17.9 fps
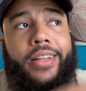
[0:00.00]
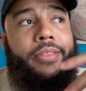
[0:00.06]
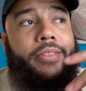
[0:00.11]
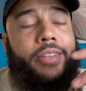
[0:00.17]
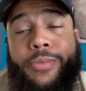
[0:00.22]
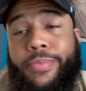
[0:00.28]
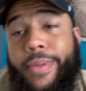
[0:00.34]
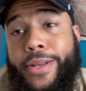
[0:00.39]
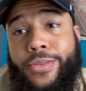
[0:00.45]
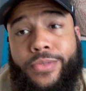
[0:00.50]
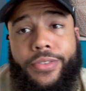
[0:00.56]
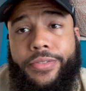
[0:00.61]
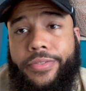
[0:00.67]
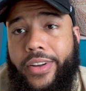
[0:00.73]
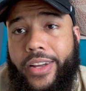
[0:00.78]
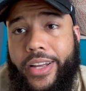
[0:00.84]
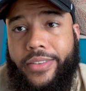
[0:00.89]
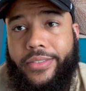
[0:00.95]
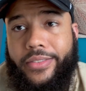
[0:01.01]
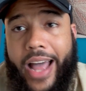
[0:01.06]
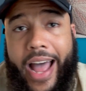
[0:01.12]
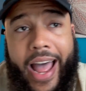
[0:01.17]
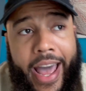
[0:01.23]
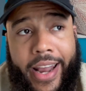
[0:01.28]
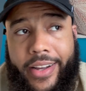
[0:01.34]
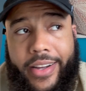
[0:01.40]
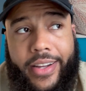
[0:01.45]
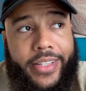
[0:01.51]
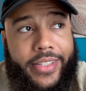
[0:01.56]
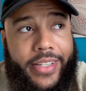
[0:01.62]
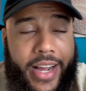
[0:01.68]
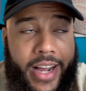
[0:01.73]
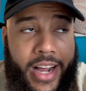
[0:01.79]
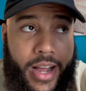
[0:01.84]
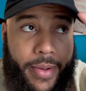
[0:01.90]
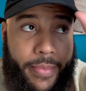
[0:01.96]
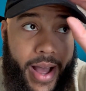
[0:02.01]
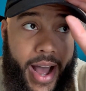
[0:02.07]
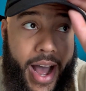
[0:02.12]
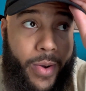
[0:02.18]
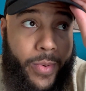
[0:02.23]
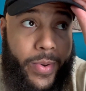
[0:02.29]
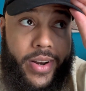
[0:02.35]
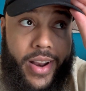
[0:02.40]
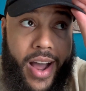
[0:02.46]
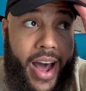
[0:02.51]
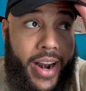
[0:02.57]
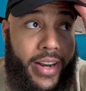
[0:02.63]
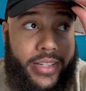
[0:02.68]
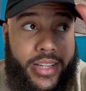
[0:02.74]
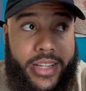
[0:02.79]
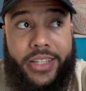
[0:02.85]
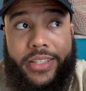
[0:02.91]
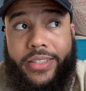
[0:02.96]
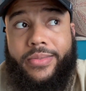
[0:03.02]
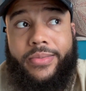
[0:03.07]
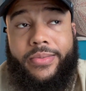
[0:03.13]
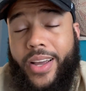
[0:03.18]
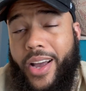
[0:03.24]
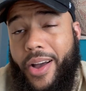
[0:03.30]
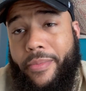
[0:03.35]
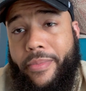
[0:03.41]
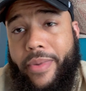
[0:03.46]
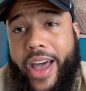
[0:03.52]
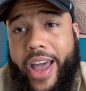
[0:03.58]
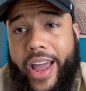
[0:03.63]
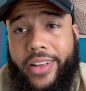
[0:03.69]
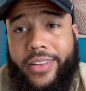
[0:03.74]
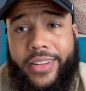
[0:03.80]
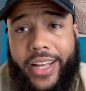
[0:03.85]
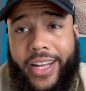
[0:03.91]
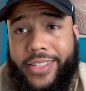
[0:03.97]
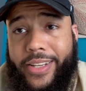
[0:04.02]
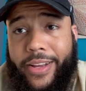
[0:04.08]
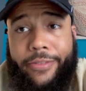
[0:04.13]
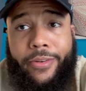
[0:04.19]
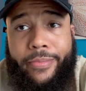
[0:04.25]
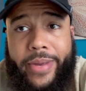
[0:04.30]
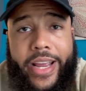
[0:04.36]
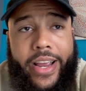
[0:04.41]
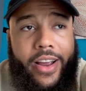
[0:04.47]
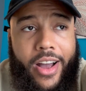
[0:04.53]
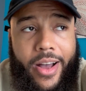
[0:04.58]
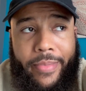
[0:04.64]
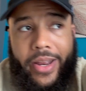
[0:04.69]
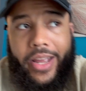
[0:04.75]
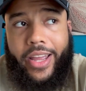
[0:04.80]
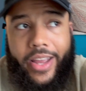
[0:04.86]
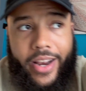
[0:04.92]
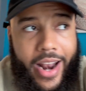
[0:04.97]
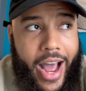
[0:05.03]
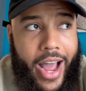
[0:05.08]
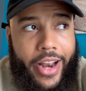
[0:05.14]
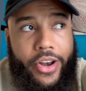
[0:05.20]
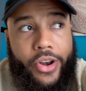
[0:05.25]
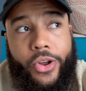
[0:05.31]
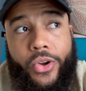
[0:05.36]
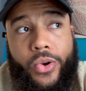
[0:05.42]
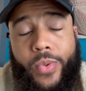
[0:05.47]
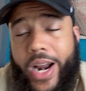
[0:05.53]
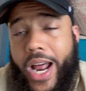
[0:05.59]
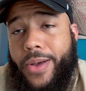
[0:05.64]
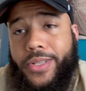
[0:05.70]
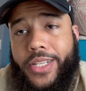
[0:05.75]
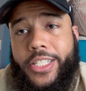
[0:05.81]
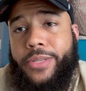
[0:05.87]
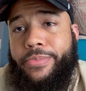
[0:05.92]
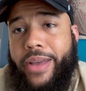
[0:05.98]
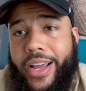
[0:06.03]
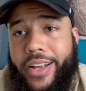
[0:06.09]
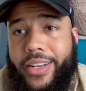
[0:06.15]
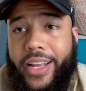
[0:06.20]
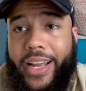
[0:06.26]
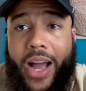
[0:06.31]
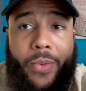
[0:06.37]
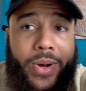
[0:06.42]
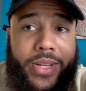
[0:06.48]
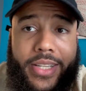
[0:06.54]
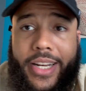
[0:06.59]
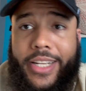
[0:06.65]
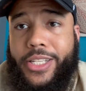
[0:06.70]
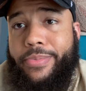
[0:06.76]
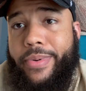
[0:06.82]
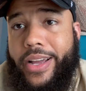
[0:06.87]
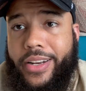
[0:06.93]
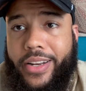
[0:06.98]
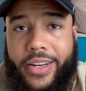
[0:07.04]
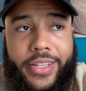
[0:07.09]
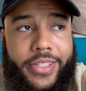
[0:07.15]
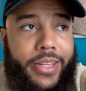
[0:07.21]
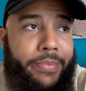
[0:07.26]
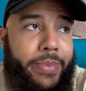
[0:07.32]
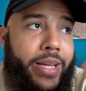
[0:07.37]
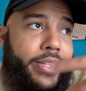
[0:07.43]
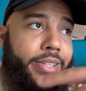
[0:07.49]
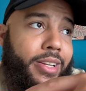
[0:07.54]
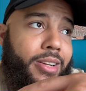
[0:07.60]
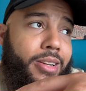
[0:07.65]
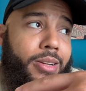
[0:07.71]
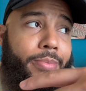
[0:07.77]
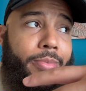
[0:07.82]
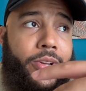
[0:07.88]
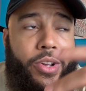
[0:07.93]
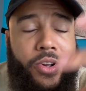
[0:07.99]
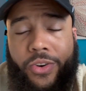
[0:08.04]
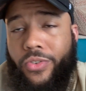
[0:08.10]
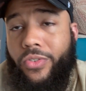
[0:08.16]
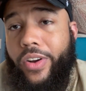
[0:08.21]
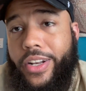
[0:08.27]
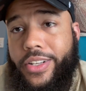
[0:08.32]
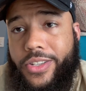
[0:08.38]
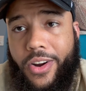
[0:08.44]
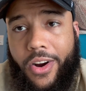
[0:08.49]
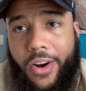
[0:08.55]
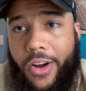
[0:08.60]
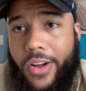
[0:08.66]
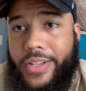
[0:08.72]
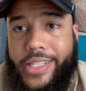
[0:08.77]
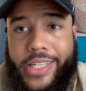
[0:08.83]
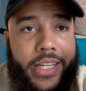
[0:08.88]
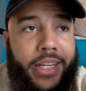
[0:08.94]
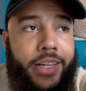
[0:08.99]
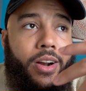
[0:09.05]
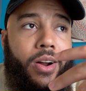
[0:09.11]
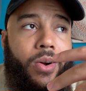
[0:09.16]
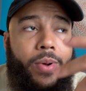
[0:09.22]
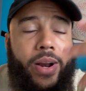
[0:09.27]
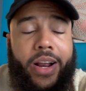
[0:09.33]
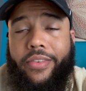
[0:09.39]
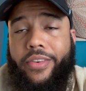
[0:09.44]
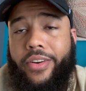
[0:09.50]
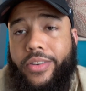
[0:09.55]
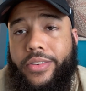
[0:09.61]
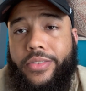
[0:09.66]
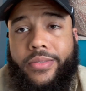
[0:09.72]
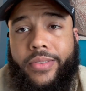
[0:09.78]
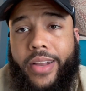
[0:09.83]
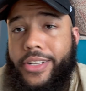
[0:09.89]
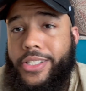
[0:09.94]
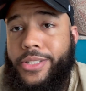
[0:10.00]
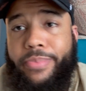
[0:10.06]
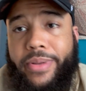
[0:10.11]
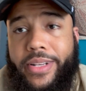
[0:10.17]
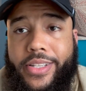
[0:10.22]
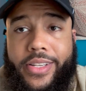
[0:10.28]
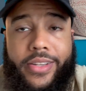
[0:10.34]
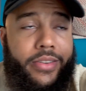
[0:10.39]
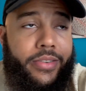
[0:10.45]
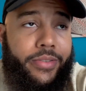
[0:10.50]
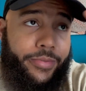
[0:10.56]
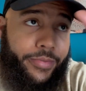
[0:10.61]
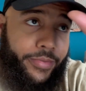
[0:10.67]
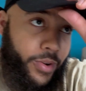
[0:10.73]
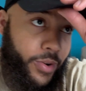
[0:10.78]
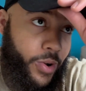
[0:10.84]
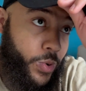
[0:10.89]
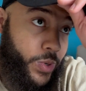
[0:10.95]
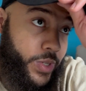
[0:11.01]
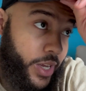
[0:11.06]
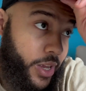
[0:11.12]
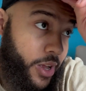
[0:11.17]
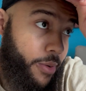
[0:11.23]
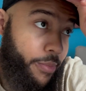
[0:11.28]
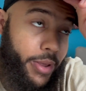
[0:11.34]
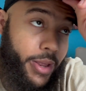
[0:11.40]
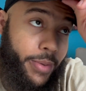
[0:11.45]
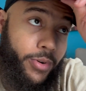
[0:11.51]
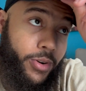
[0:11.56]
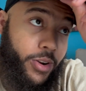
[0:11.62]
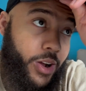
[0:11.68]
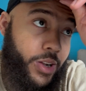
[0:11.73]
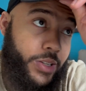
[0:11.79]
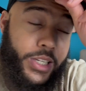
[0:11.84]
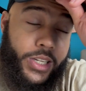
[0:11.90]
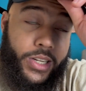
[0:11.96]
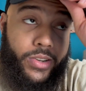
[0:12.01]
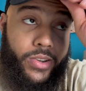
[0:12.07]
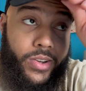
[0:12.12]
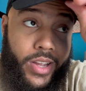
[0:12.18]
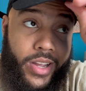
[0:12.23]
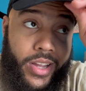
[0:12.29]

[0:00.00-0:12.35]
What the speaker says: This place was fun. I had a good time. I would honestly come back. Like I said, for me coming in, I knew what I was expecting. I wasn't expecting this to be some Ritz-Carlton or whatever expensive hotel people go to.